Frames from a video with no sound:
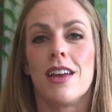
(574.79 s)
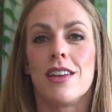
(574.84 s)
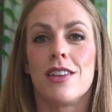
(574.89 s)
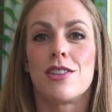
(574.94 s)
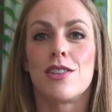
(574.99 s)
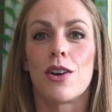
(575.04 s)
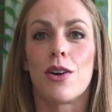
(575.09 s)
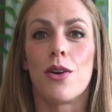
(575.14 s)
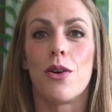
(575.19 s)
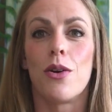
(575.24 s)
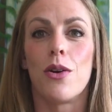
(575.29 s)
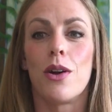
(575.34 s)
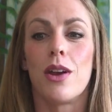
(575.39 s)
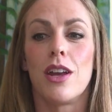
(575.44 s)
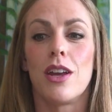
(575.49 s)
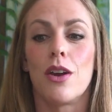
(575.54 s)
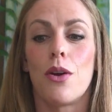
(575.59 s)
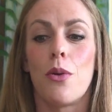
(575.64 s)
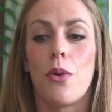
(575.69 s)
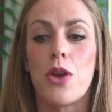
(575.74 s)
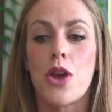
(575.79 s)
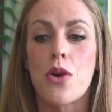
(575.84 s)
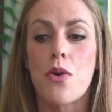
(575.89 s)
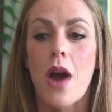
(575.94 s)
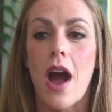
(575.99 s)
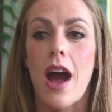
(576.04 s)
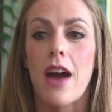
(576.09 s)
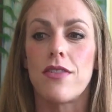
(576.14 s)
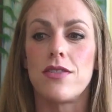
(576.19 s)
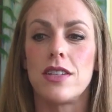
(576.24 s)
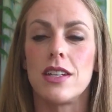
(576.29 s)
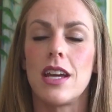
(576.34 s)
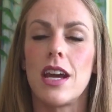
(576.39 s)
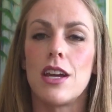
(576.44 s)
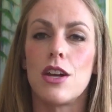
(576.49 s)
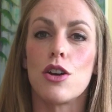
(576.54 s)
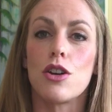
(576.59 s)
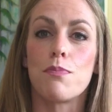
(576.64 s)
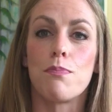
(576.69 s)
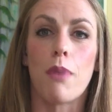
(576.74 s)
So, you have to
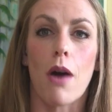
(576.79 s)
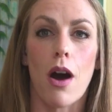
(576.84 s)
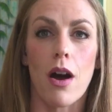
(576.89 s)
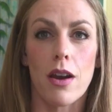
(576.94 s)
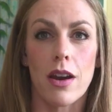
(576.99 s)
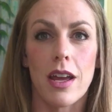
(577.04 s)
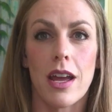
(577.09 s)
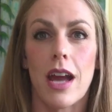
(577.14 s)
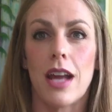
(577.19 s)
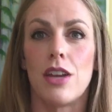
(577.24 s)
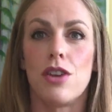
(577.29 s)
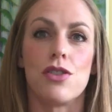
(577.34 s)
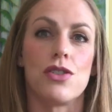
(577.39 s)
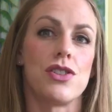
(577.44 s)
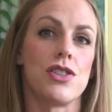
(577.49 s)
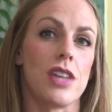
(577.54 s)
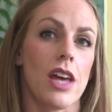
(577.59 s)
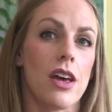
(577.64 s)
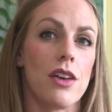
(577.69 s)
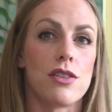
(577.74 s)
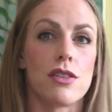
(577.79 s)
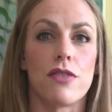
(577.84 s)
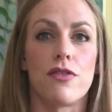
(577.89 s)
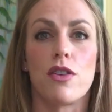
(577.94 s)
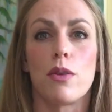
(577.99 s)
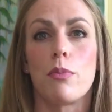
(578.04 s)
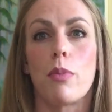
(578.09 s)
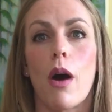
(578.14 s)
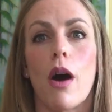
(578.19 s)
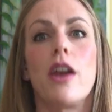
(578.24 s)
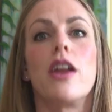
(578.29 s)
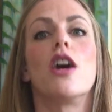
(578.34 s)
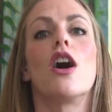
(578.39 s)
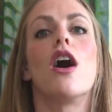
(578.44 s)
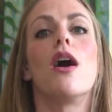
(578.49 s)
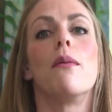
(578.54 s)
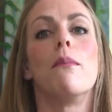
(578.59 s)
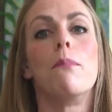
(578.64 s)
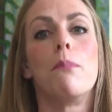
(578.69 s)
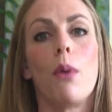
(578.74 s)
get your body and your cells of your body
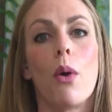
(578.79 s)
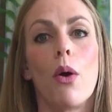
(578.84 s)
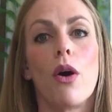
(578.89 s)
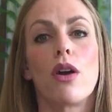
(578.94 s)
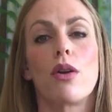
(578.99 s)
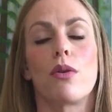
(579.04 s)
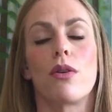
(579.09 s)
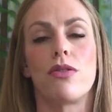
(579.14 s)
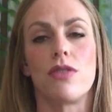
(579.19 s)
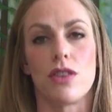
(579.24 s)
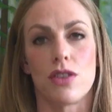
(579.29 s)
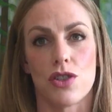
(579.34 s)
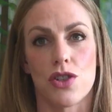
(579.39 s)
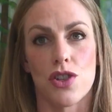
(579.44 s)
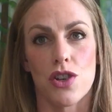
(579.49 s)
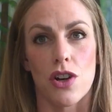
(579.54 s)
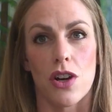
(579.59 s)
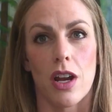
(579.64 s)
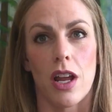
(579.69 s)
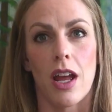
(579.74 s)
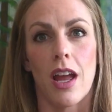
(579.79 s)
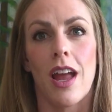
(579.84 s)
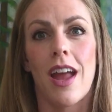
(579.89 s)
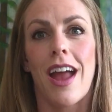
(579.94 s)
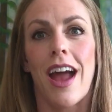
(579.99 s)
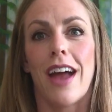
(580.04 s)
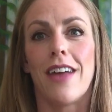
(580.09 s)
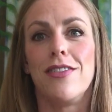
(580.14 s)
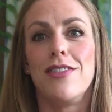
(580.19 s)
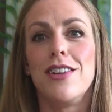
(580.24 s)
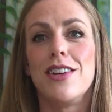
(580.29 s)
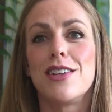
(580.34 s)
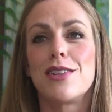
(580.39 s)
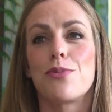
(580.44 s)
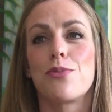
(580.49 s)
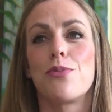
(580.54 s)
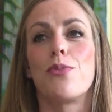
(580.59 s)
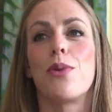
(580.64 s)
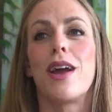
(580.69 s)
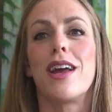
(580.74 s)
on board with this journey. And
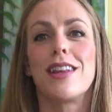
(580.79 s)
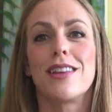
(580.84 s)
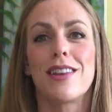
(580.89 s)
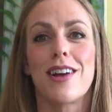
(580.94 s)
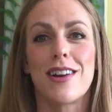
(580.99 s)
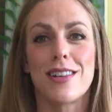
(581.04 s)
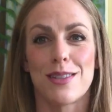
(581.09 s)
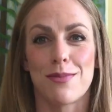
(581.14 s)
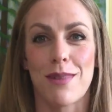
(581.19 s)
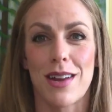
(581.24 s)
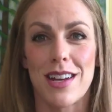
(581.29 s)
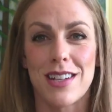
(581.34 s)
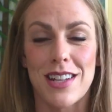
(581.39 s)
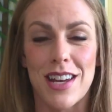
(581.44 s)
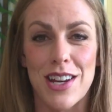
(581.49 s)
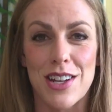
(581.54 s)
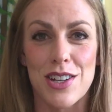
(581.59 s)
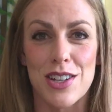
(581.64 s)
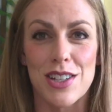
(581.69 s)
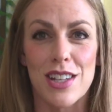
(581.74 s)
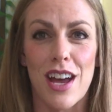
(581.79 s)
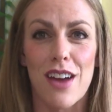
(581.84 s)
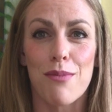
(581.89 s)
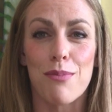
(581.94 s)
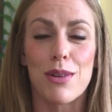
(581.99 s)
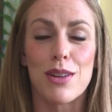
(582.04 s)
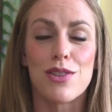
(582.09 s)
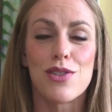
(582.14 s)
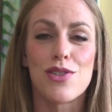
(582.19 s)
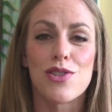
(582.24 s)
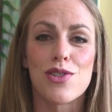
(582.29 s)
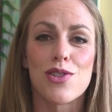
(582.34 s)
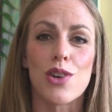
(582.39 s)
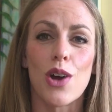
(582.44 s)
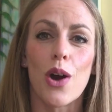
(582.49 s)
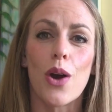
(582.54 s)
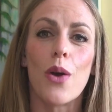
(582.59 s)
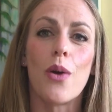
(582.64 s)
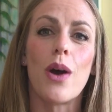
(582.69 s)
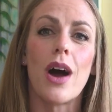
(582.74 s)
these weight loss meditations have been
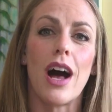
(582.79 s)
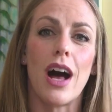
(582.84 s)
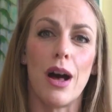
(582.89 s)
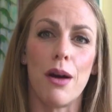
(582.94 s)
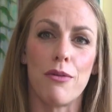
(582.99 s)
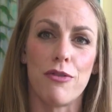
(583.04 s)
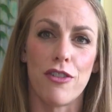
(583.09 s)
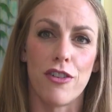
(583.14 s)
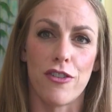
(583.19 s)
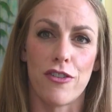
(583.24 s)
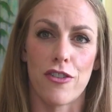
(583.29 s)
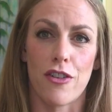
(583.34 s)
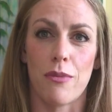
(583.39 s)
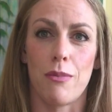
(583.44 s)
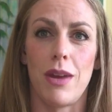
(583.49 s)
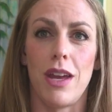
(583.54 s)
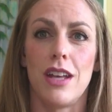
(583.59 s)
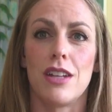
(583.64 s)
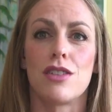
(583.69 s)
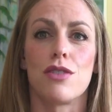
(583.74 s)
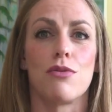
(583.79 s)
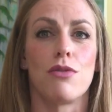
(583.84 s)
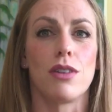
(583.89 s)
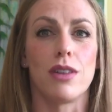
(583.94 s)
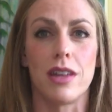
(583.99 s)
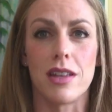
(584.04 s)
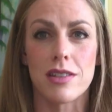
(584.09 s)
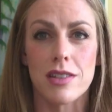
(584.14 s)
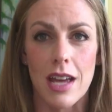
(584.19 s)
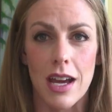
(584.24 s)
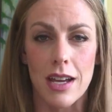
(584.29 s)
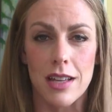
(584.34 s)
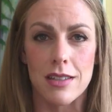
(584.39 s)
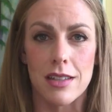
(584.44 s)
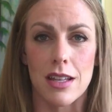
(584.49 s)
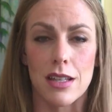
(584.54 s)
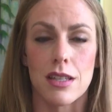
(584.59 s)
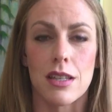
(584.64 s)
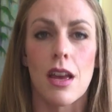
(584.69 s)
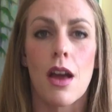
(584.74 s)
so helpful for me to release
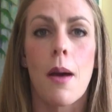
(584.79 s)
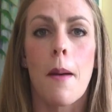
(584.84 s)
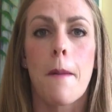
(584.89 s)
excess